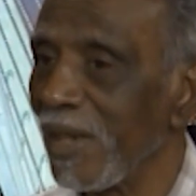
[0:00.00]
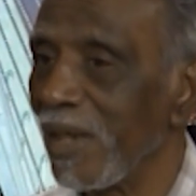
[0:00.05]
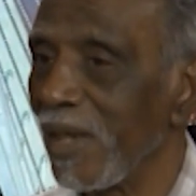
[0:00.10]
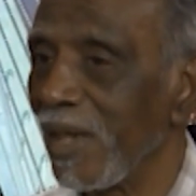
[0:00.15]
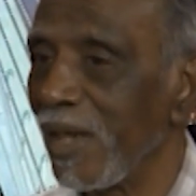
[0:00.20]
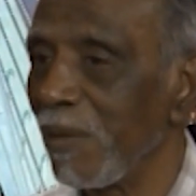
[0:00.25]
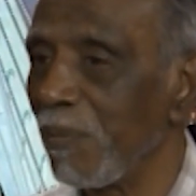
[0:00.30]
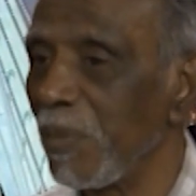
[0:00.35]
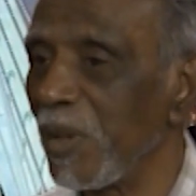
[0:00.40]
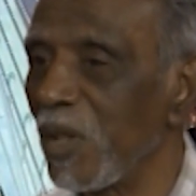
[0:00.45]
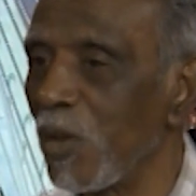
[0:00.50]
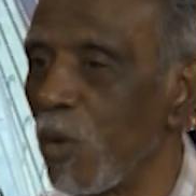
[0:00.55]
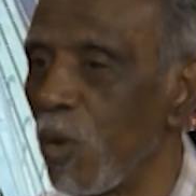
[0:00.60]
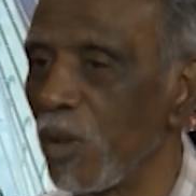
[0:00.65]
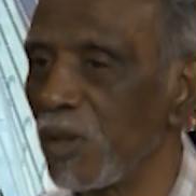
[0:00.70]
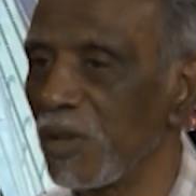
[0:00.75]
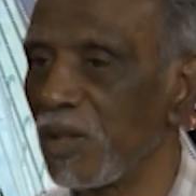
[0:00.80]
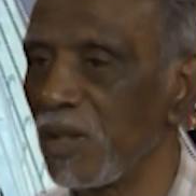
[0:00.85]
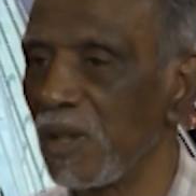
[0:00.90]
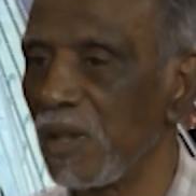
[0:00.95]
And
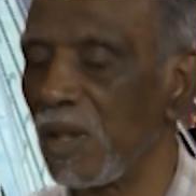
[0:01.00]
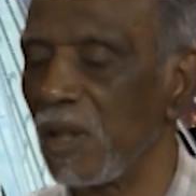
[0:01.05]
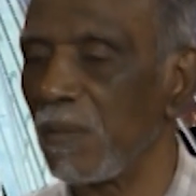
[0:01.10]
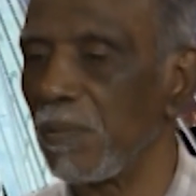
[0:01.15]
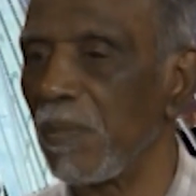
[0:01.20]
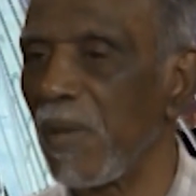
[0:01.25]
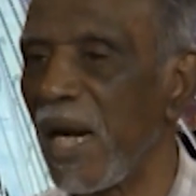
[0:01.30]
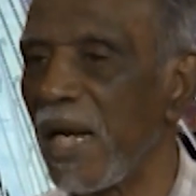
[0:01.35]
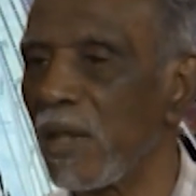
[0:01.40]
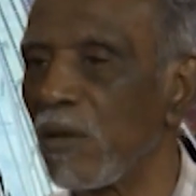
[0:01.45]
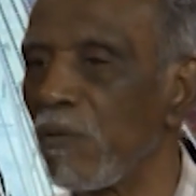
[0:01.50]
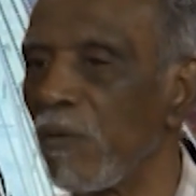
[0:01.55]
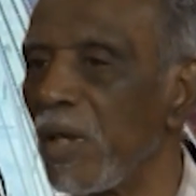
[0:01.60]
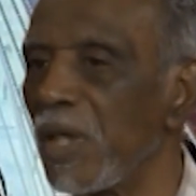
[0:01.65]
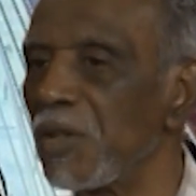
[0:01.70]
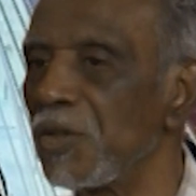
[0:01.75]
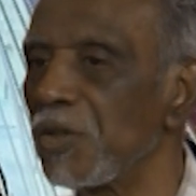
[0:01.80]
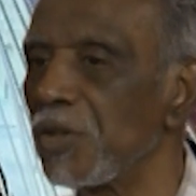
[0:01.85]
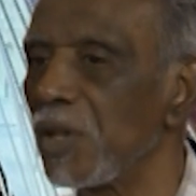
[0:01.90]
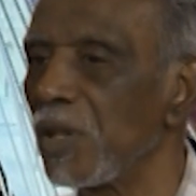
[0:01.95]
because of the
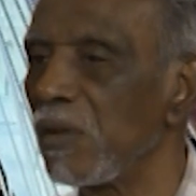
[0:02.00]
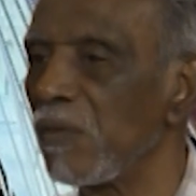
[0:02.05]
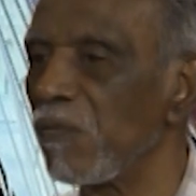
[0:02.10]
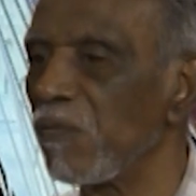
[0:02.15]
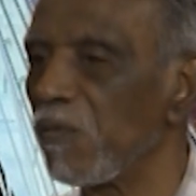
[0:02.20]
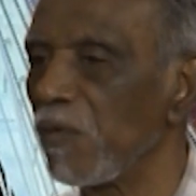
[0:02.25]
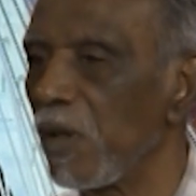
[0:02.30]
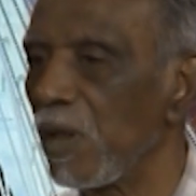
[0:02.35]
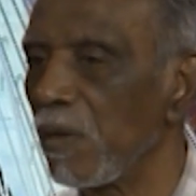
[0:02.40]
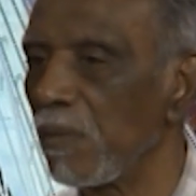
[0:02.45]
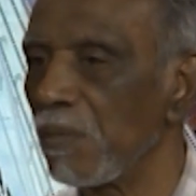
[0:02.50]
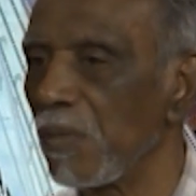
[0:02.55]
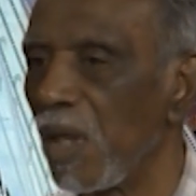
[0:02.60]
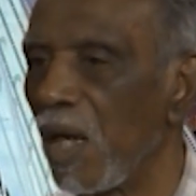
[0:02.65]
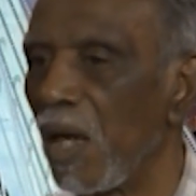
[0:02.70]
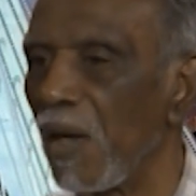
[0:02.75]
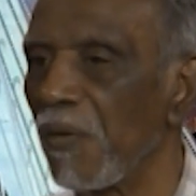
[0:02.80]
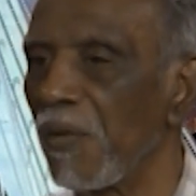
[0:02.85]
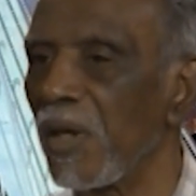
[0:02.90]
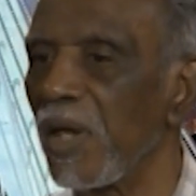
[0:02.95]
migration from
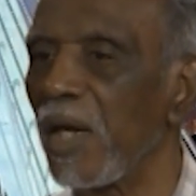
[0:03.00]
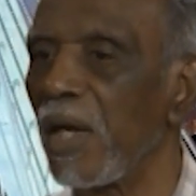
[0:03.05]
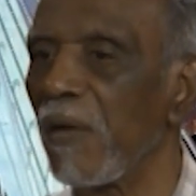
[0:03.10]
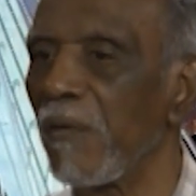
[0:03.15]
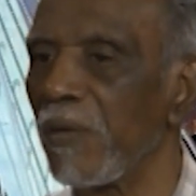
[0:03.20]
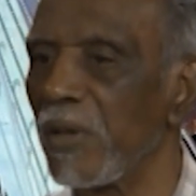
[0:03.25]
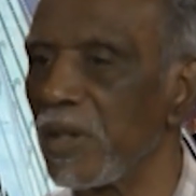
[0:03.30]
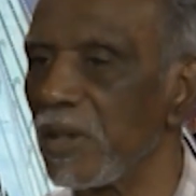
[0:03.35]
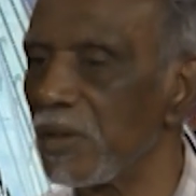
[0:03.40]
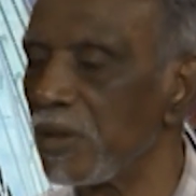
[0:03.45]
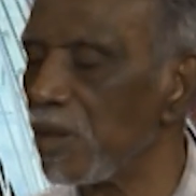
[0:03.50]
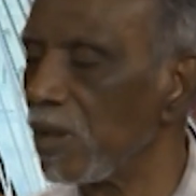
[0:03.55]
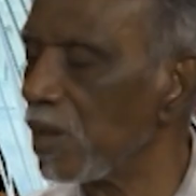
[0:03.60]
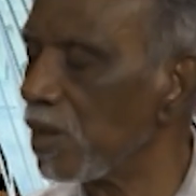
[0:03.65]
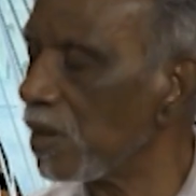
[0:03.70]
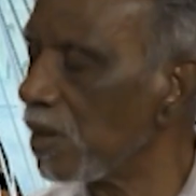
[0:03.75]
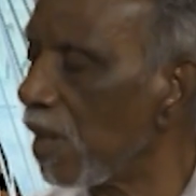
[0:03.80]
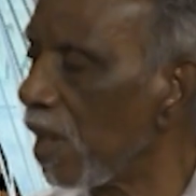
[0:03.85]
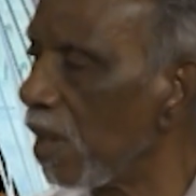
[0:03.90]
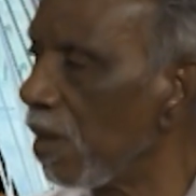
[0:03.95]
other areas in the
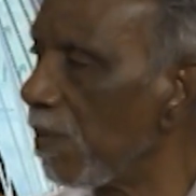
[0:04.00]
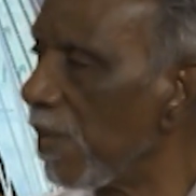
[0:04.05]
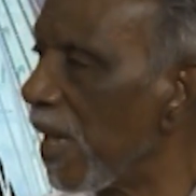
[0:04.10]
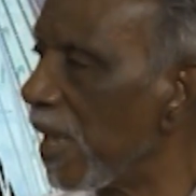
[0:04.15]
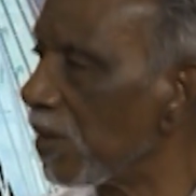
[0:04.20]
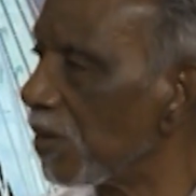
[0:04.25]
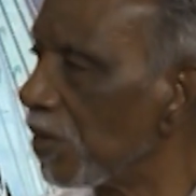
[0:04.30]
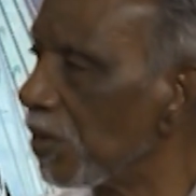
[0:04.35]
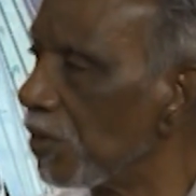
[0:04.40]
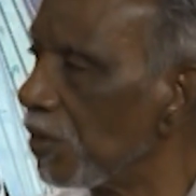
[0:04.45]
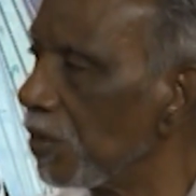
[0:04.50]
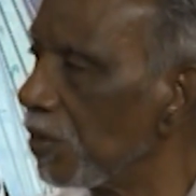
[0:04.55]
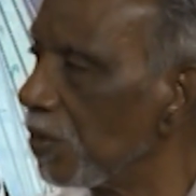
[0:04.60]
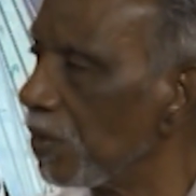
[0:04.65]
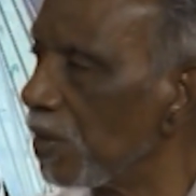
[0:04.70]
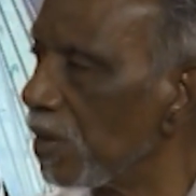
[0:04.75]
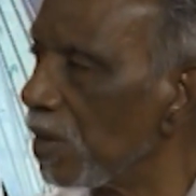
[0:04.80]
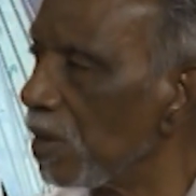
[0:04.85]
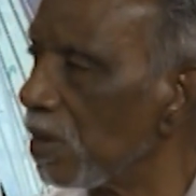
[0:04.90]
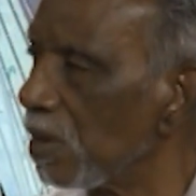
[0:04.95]
state of
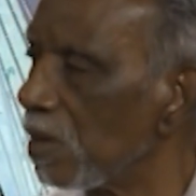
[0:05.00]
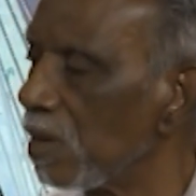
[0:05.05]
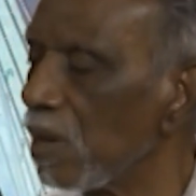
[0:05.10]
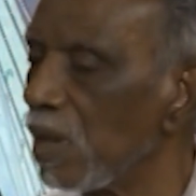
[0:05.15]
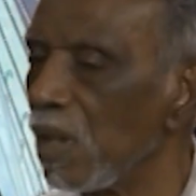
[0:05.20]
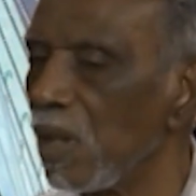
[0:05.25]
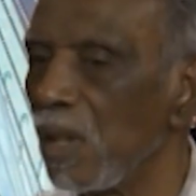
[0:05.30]
Massachusetts,